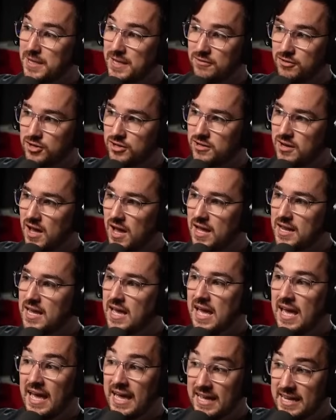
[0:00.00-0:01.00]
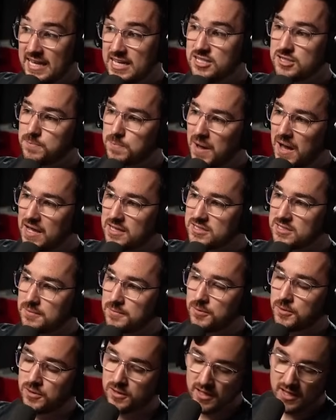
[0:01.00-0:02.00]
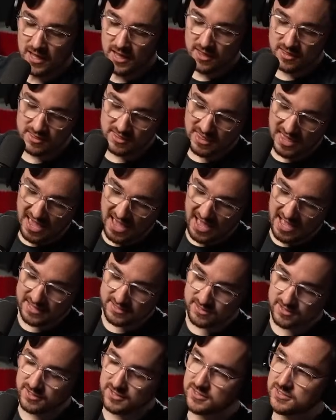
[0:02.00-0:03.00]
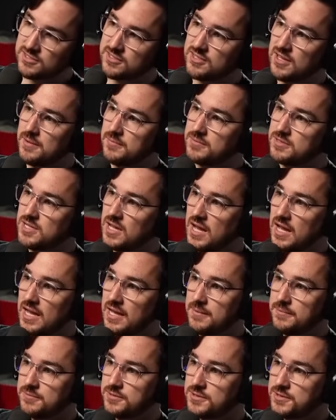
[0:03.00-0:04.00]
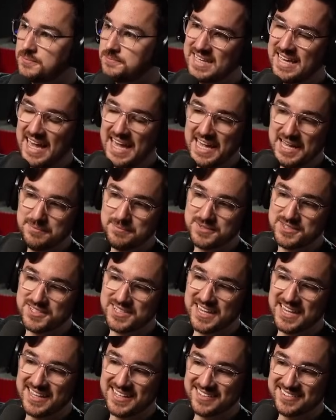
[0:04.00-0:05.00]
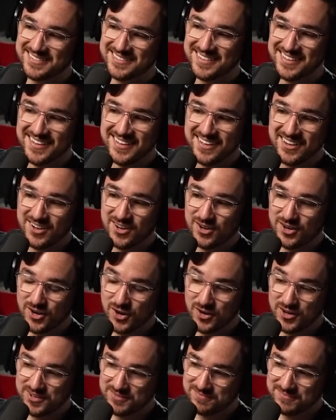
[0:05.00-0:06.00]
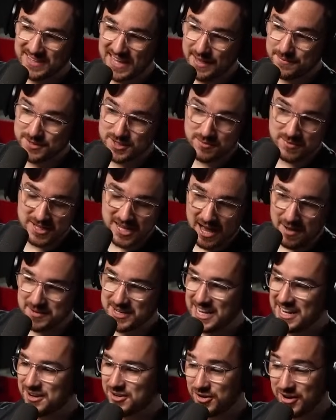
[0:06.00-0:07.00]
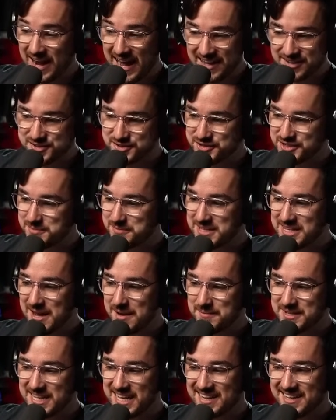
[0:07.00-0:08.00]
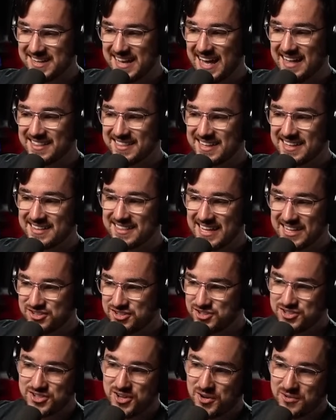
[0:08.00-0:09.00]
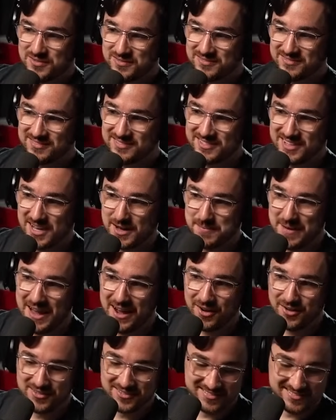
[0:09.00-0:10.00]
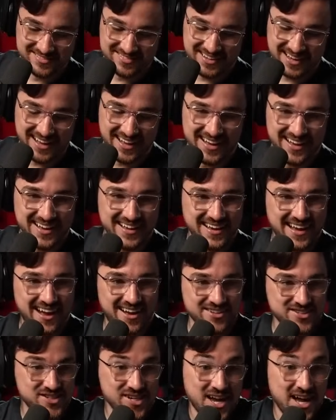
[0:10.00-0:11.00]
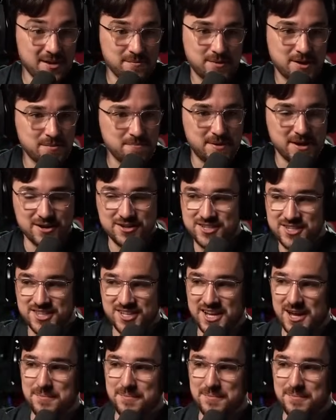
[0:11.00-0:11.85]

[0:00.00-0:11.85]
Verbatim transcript: believe it or not, it is possible that sometimes games can or, or games can be nominated or actors can be nominated and they, they just don't come out uh, on top compared to the